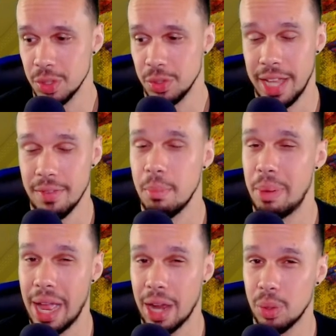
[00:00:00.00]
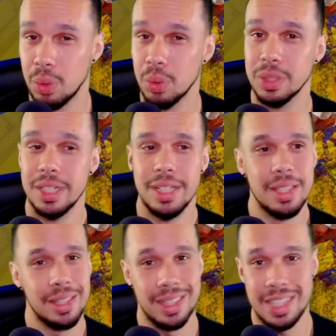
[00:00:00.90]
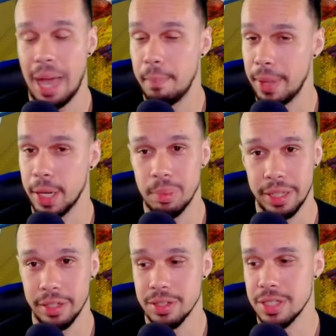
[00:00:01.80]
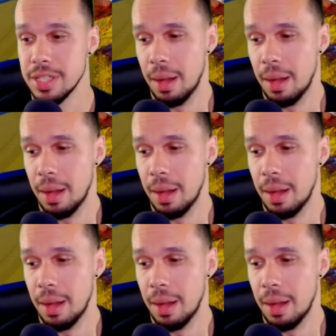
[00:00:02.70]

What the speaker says: So never bag hold the top meta players.